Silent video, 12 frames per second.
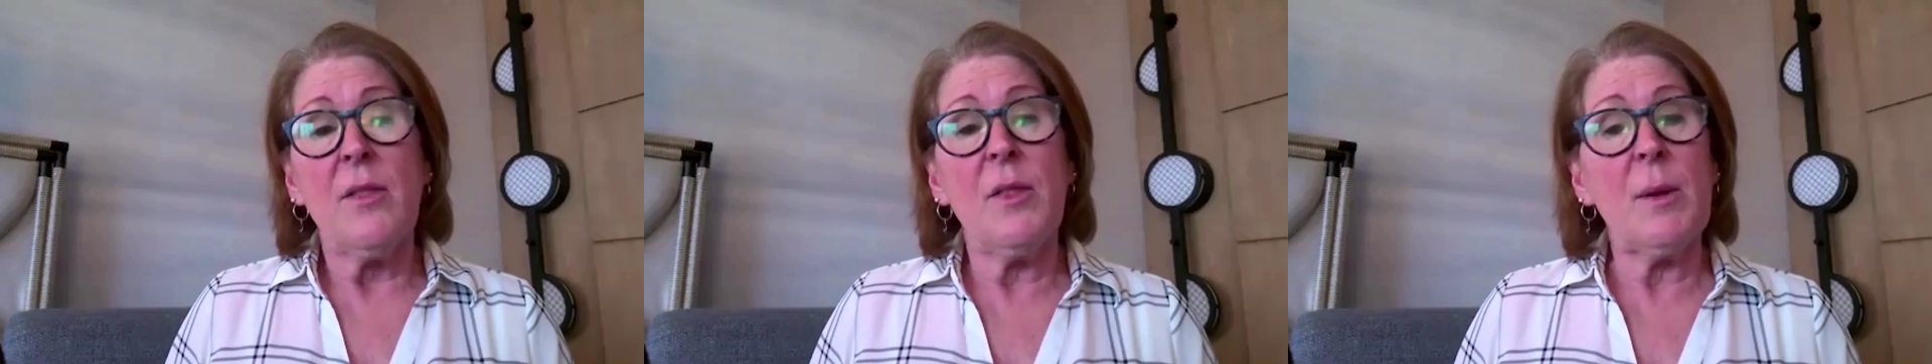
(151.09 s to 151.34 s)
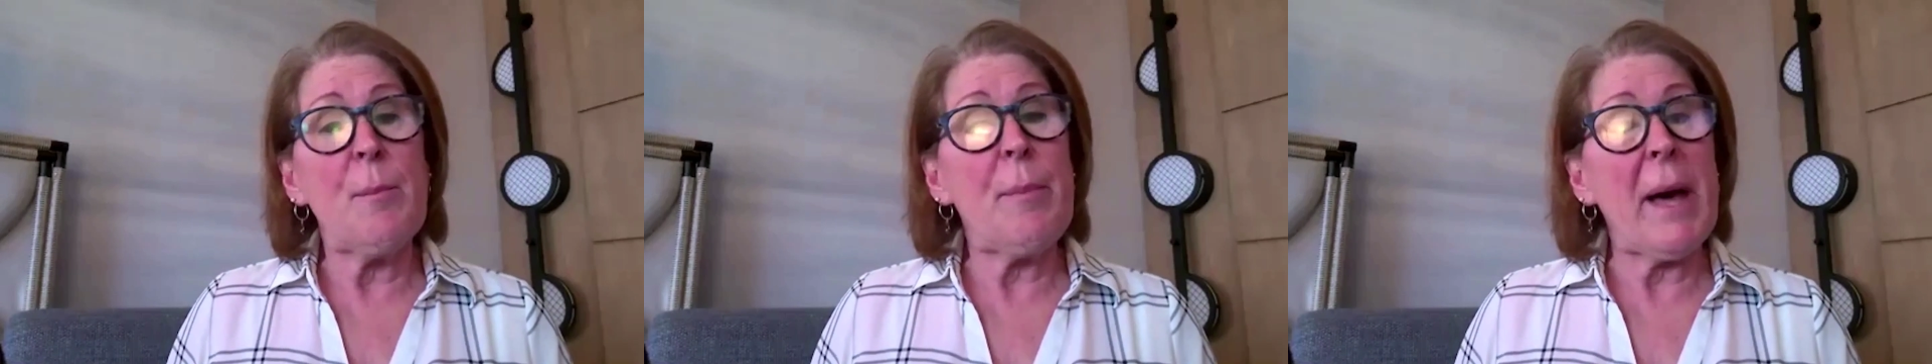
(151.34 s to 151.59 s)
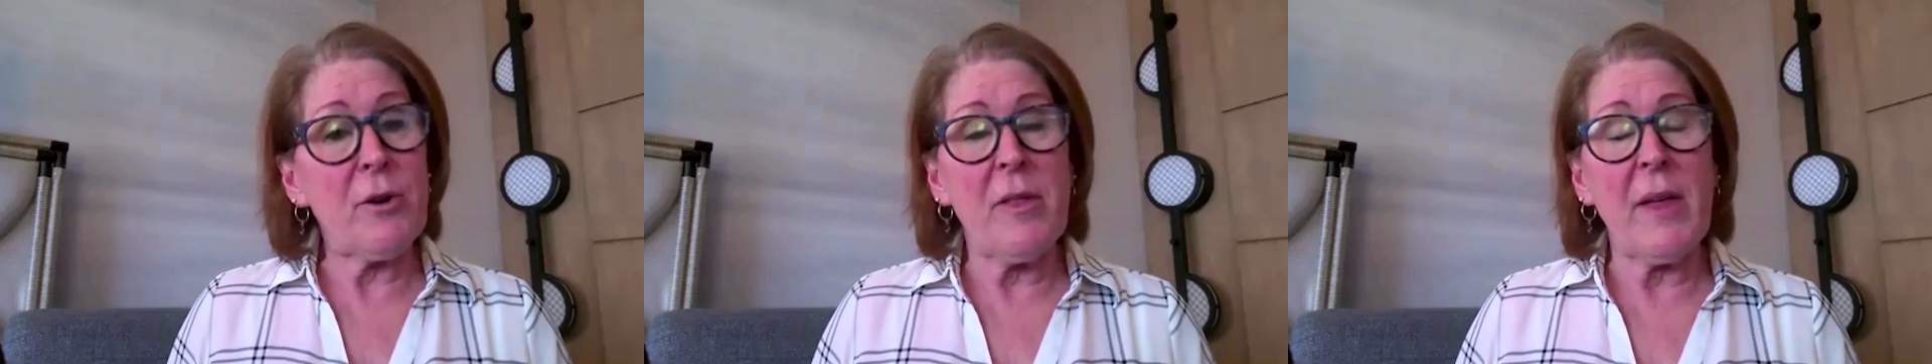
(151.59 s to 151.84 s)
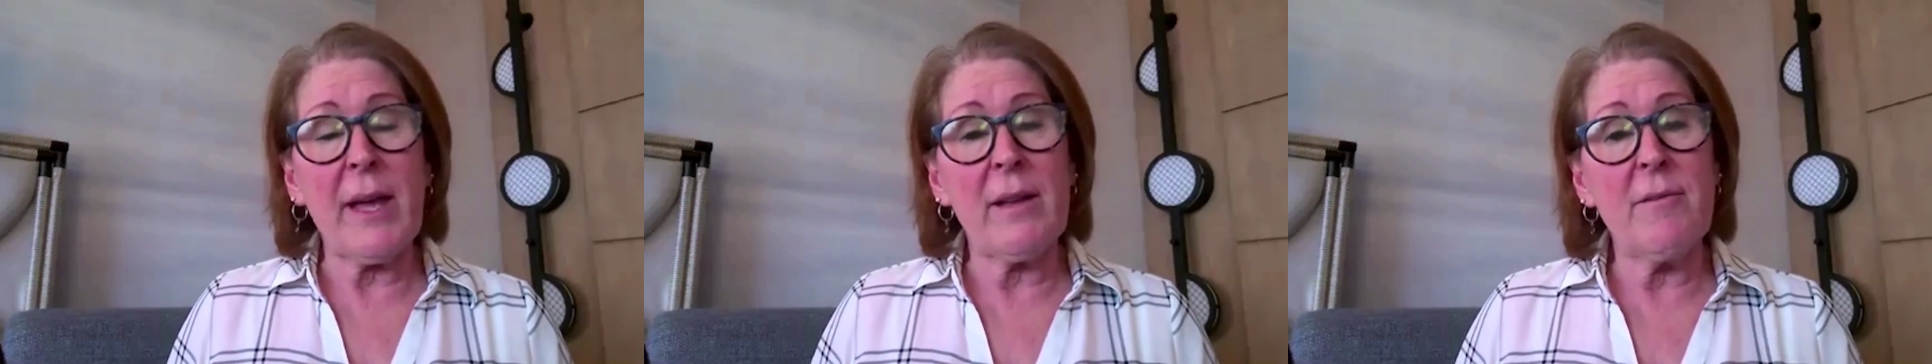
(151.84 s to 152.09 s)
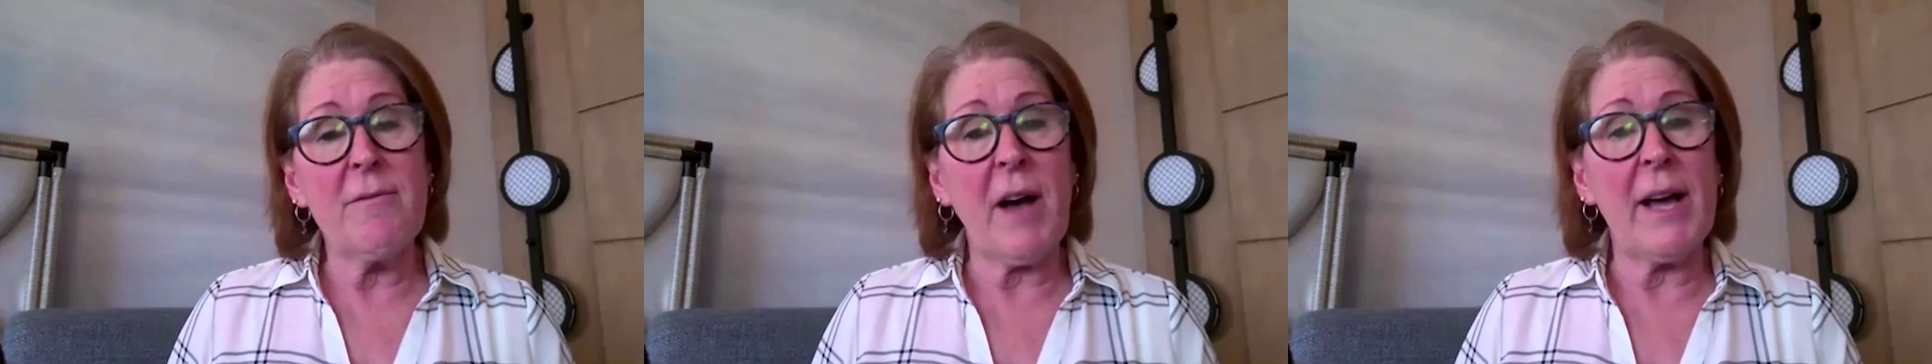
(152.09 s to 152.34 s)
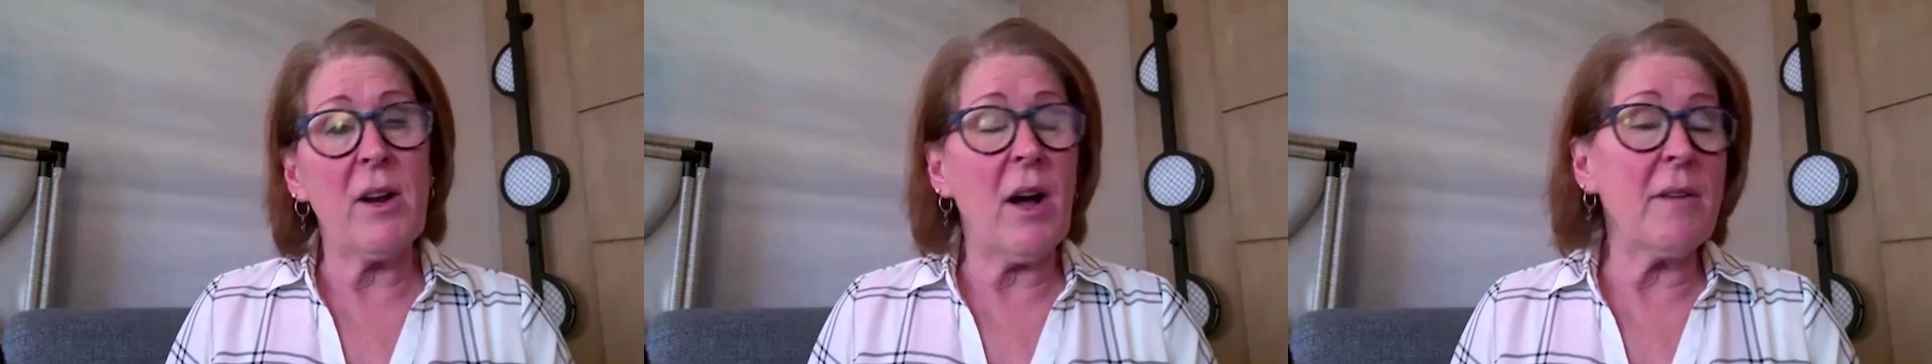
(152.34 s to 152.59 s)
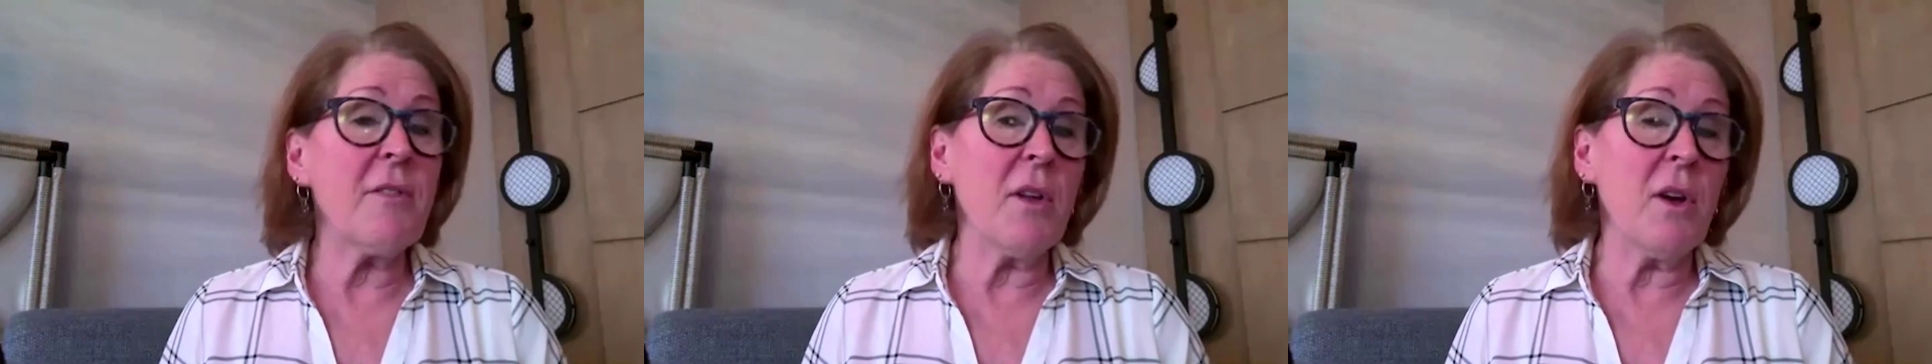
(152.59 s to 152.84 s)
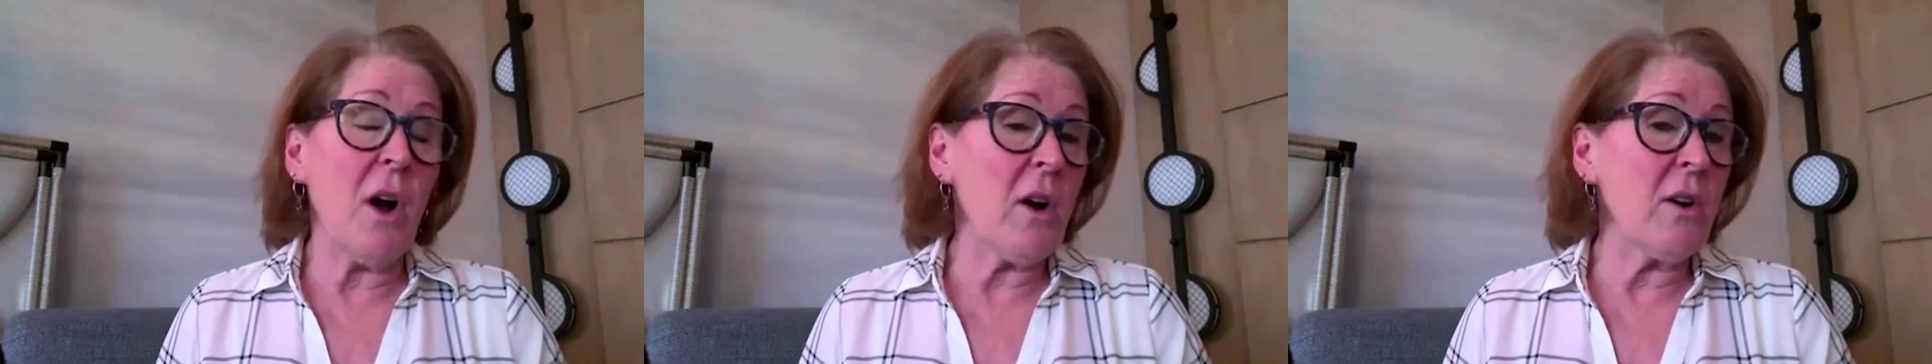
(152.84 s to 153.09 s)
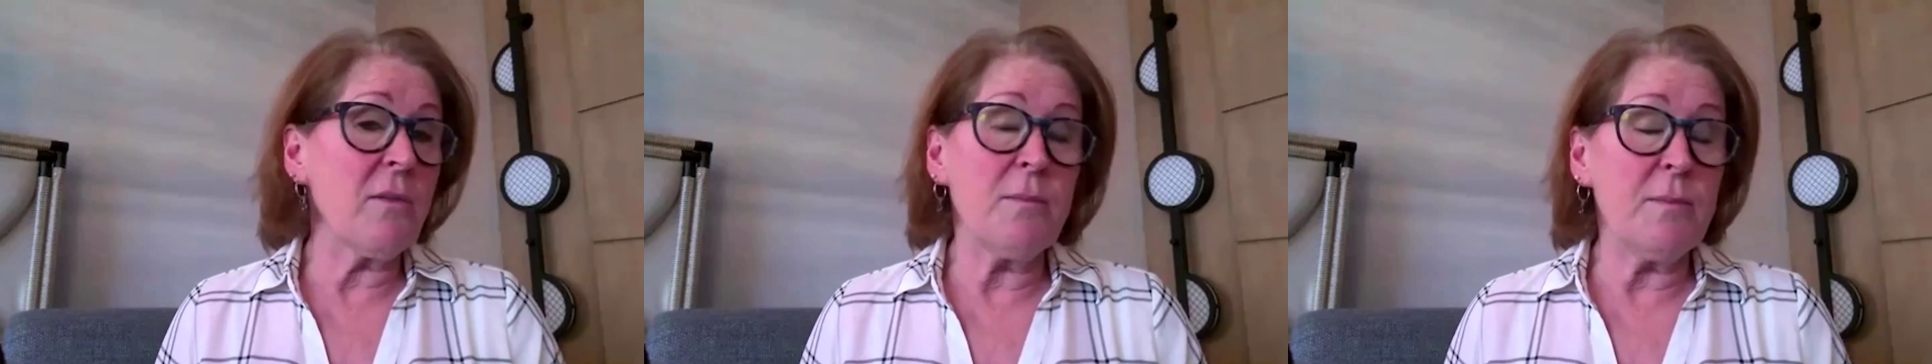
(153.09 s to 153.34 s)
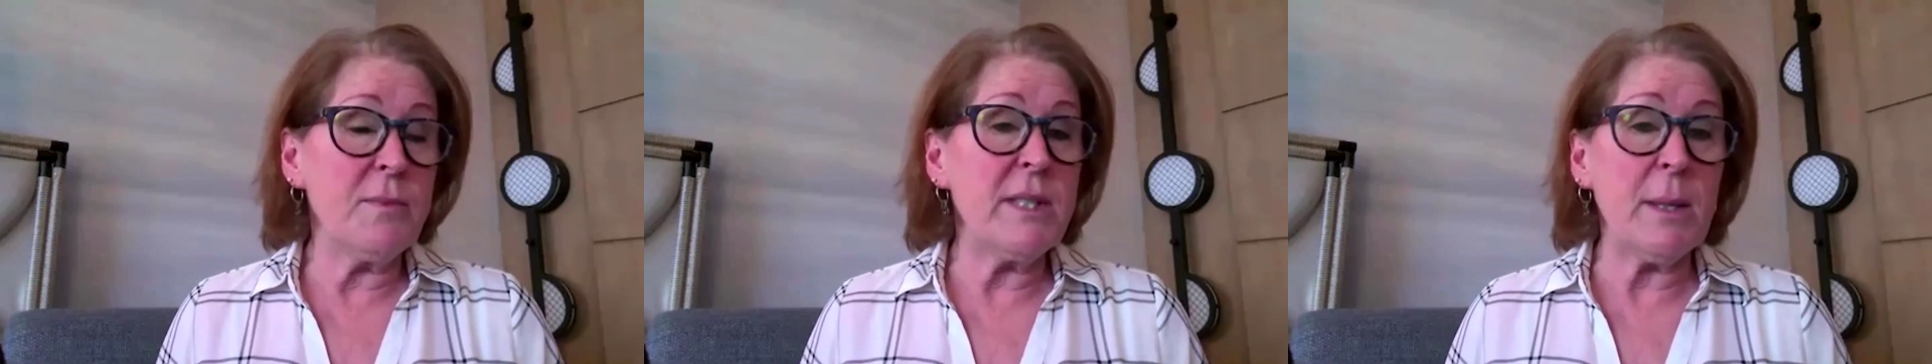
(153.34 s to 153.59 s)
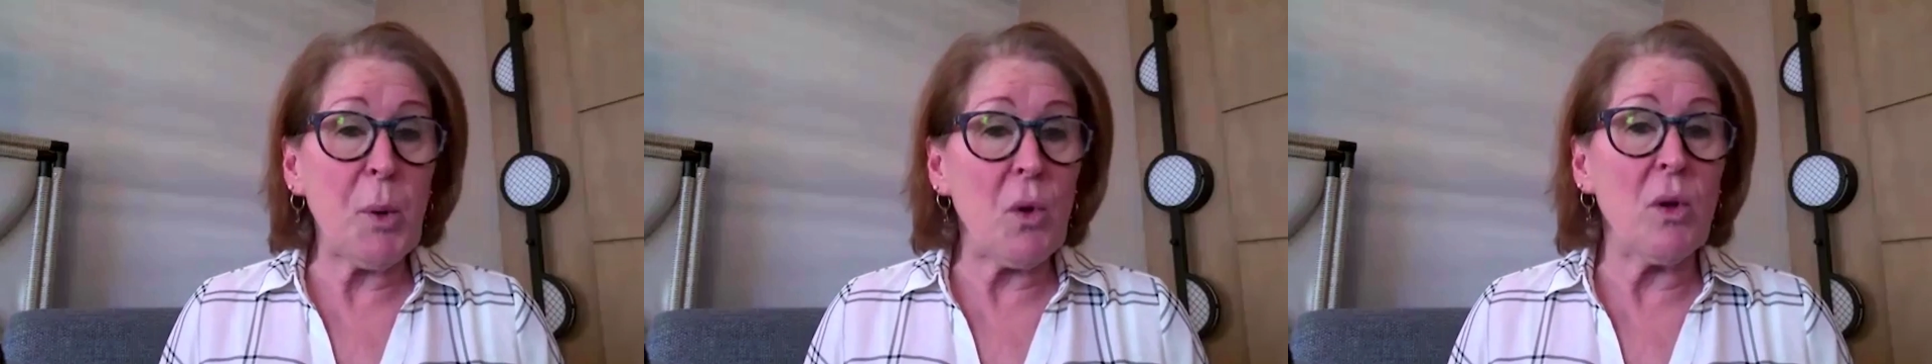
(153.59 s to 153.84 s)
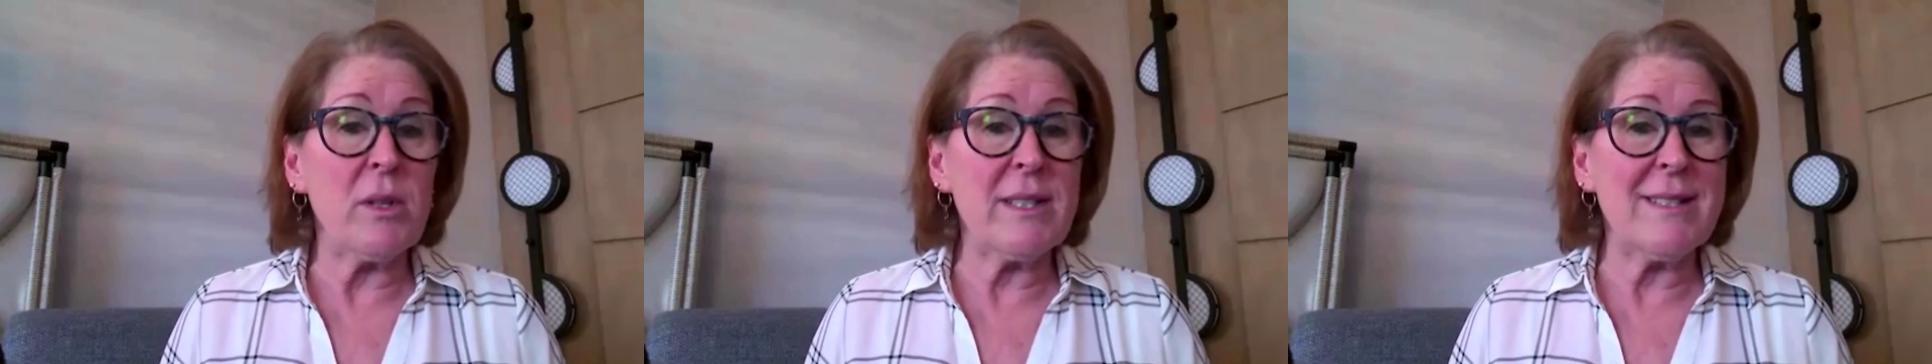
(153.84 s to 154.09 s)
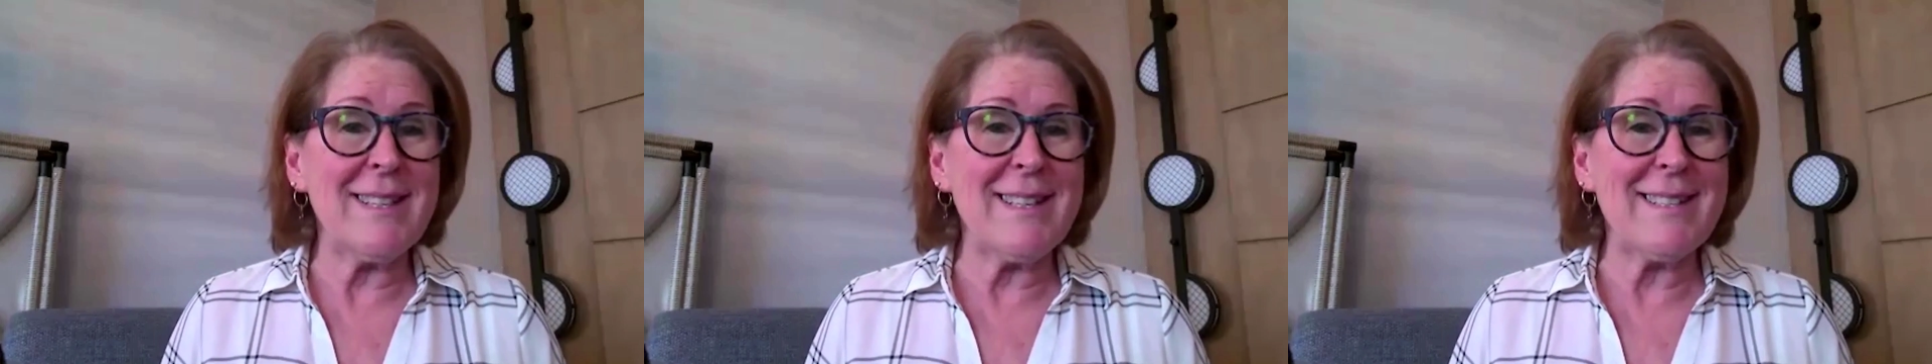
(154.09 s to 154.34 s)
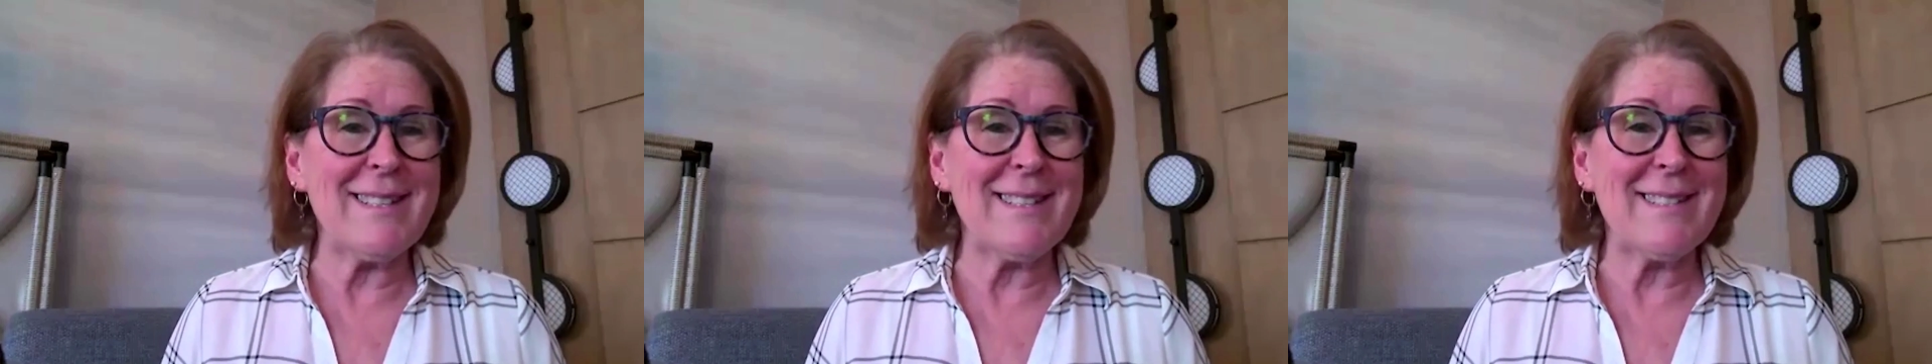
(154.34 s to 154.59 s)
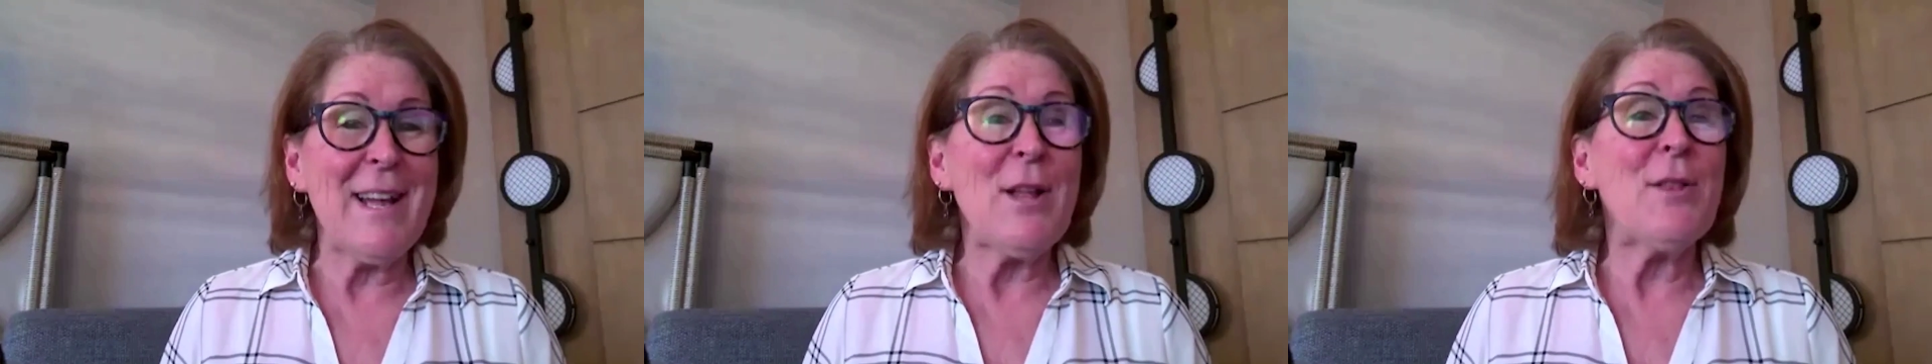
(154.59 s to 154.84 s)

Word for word: The better they can fight off our typical diseases,